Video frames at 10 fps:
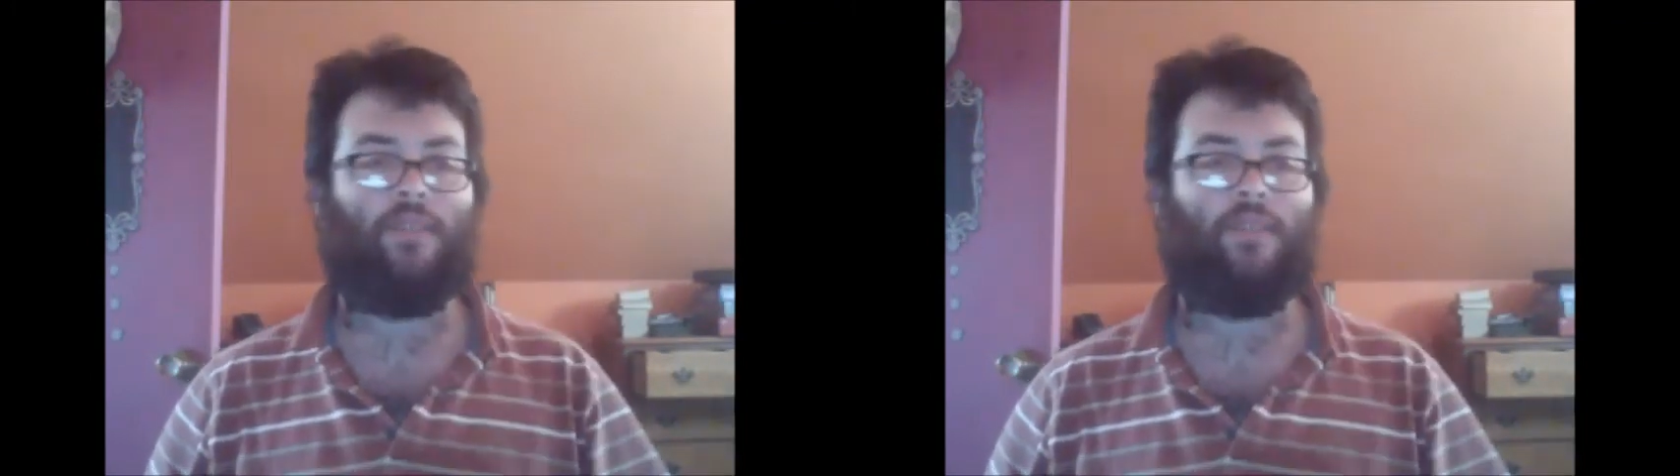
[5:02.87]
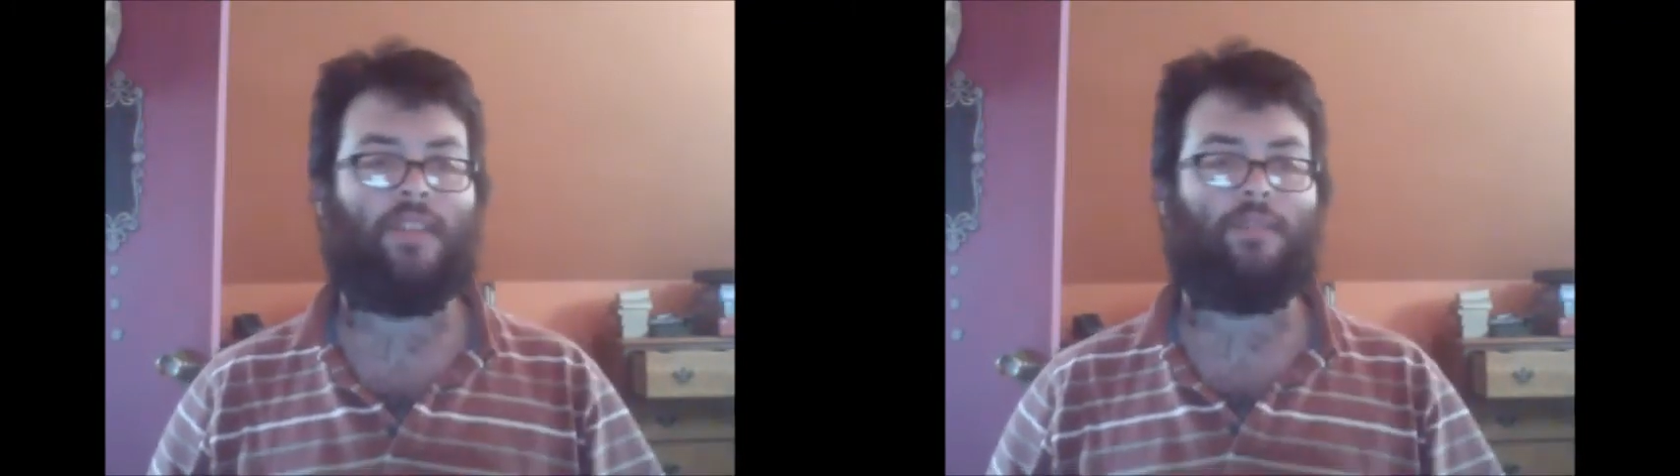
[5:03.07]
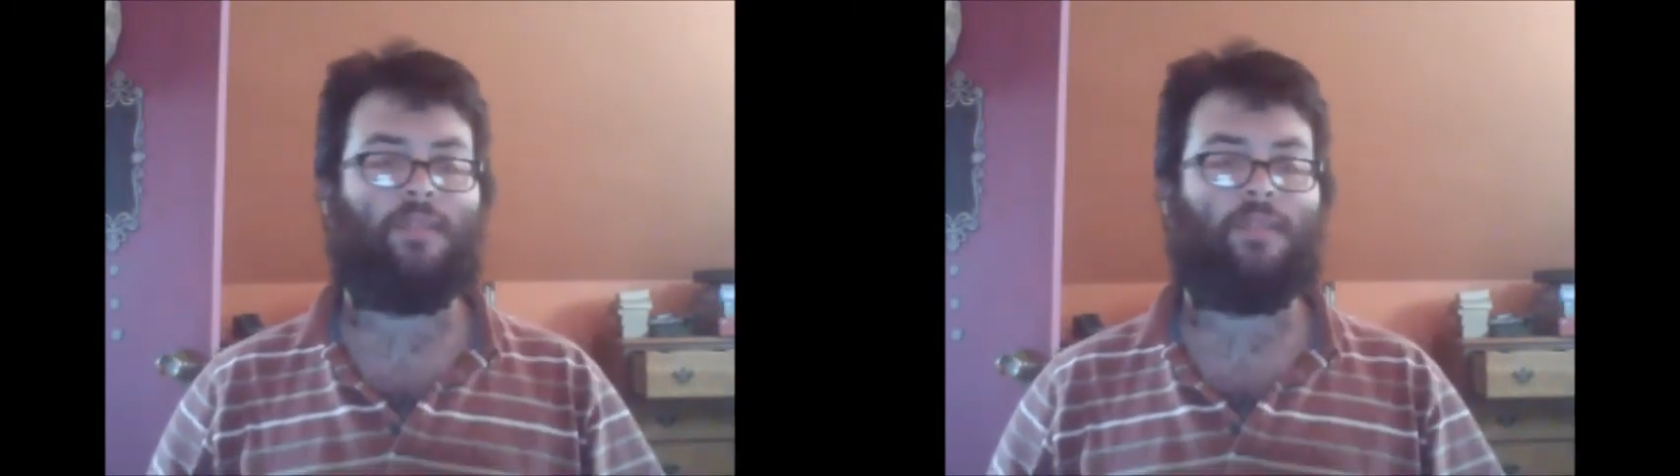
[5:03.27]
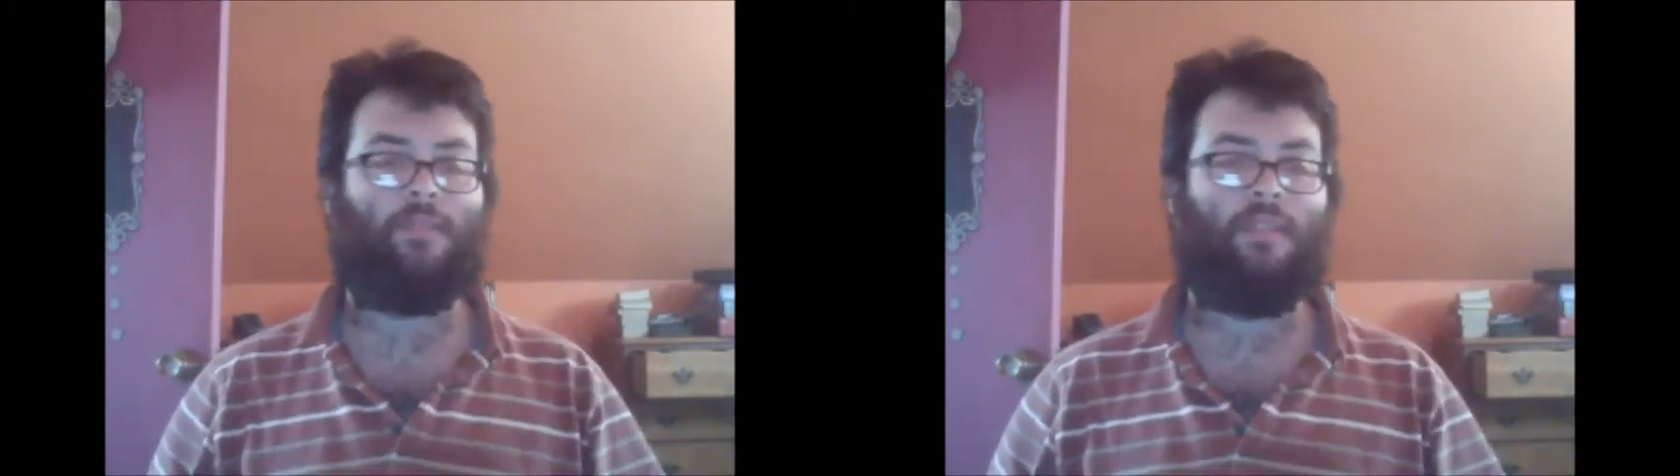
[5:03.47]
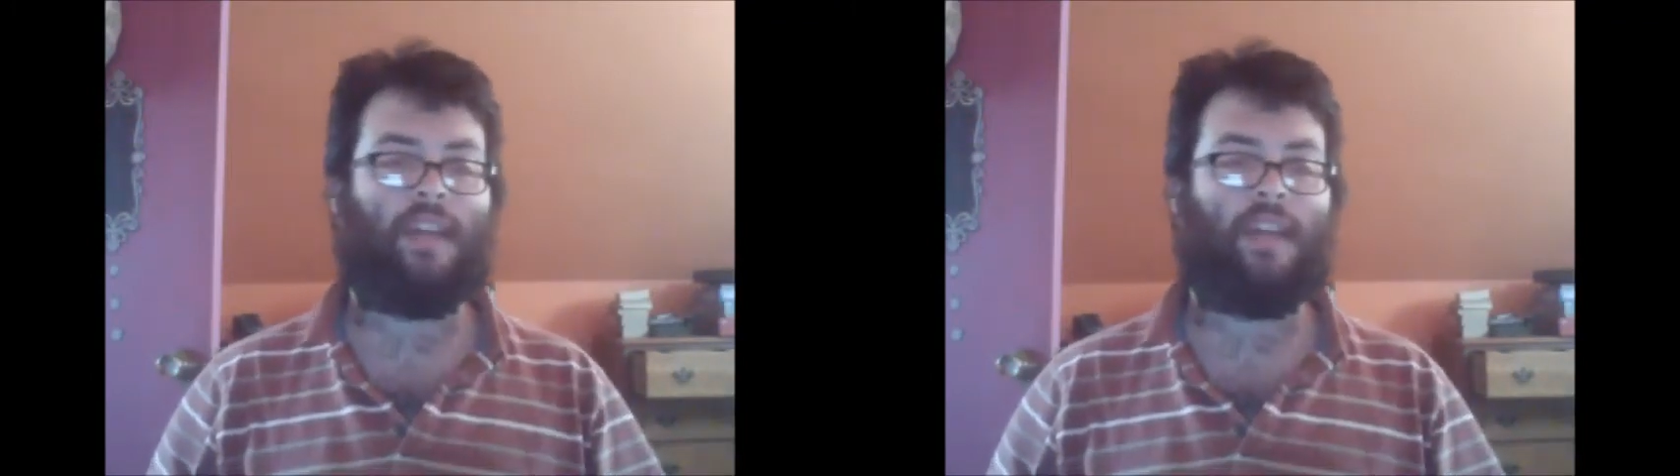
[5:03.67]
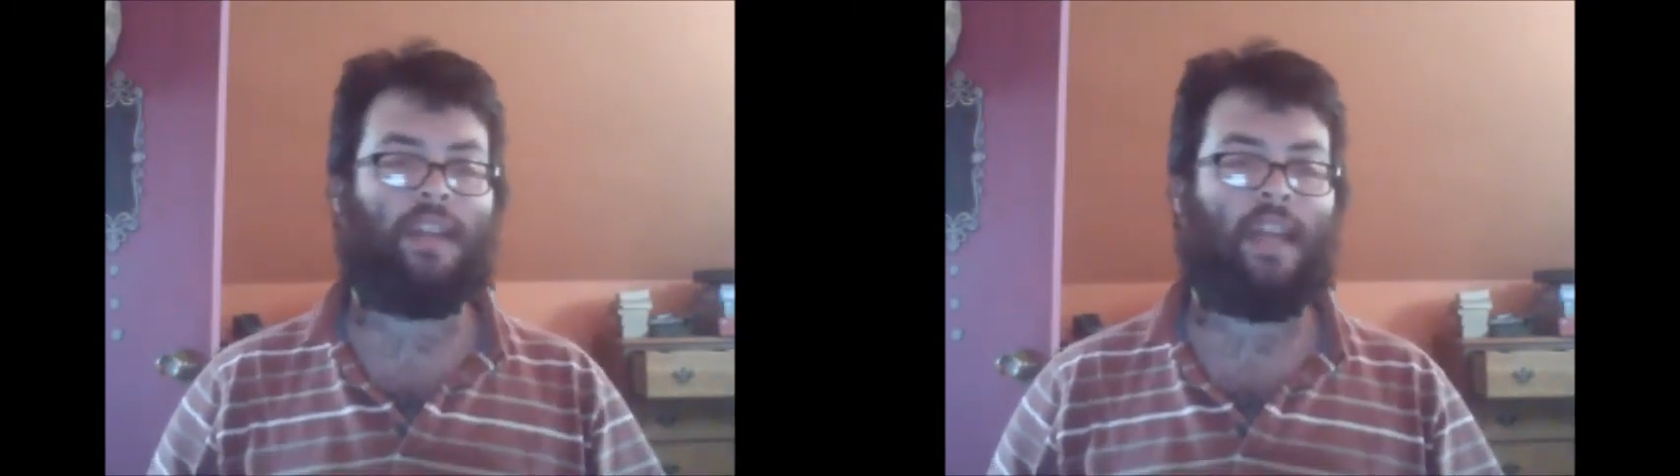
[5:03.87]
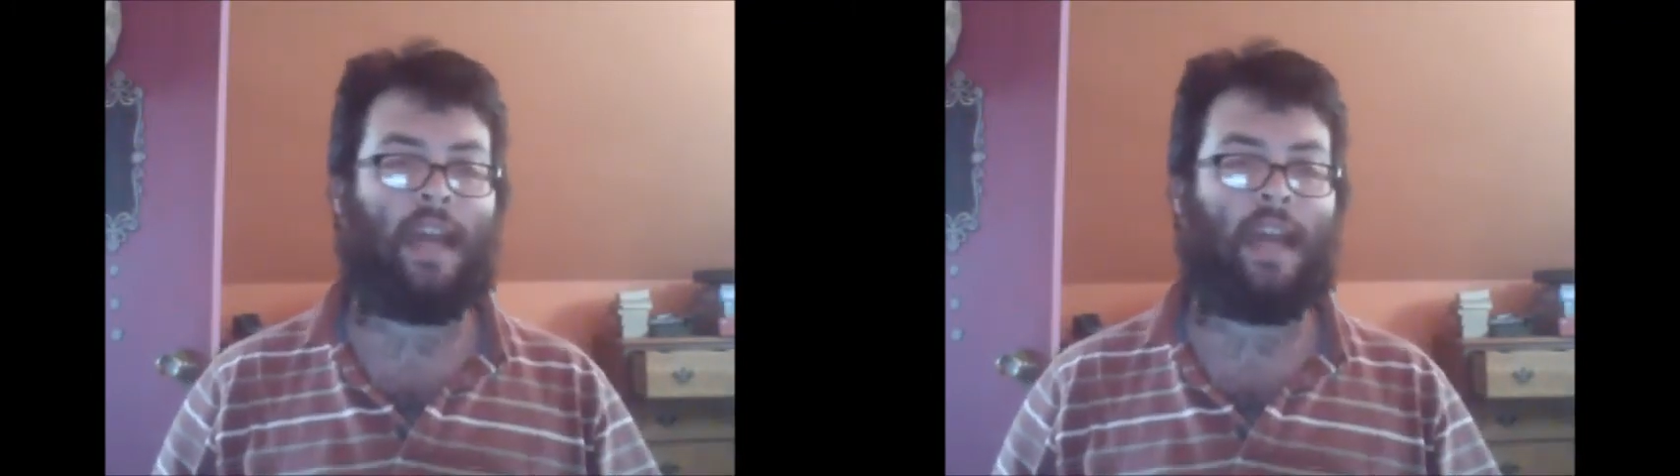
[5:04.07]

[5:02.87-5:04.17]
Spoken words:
when it's supposed to be like they